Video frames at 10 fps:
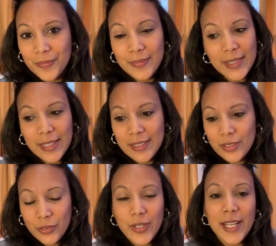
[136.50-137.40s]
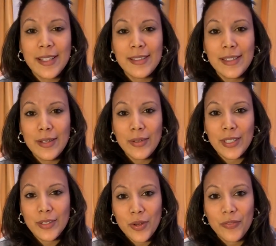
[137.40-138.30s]
It's great, that
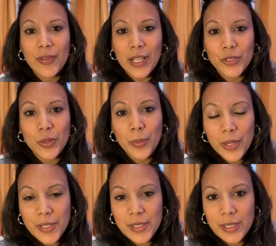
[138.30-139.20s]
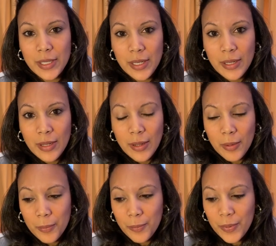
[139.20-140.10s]
you're a factual person,
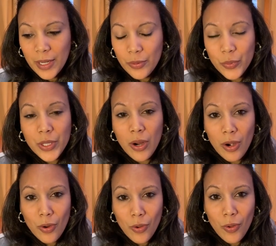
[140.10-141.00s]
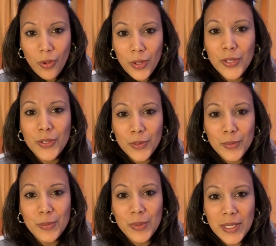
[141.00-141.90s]
but we are all
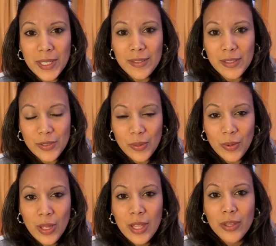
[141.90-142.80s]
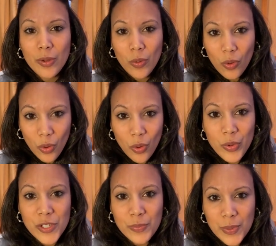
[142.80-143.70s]
human beings. And so there will
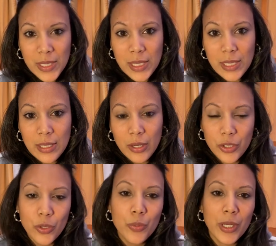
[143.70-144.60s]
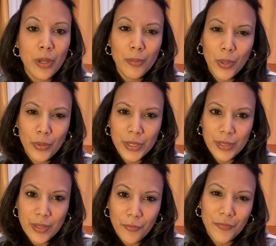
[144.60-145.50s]
always be a human component,
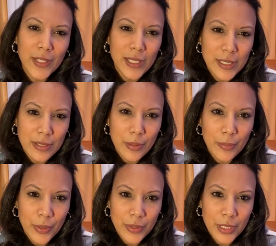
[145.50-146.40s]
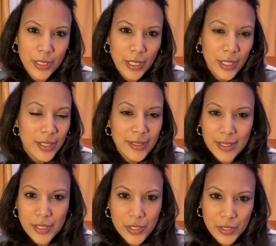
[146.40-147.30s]
a feelings component to
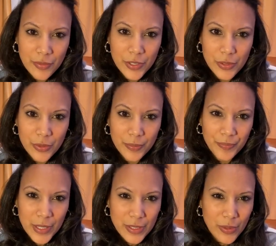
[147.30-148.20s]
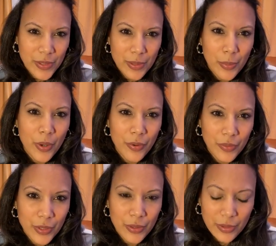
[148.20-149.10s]
each individual. And so it's important for
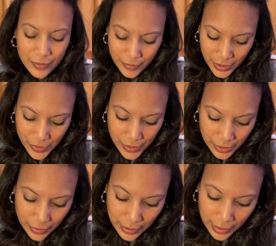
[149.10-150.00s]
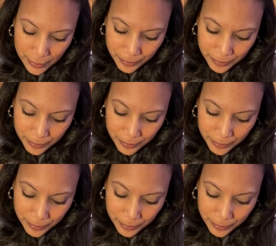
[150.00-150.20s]
you to consider that.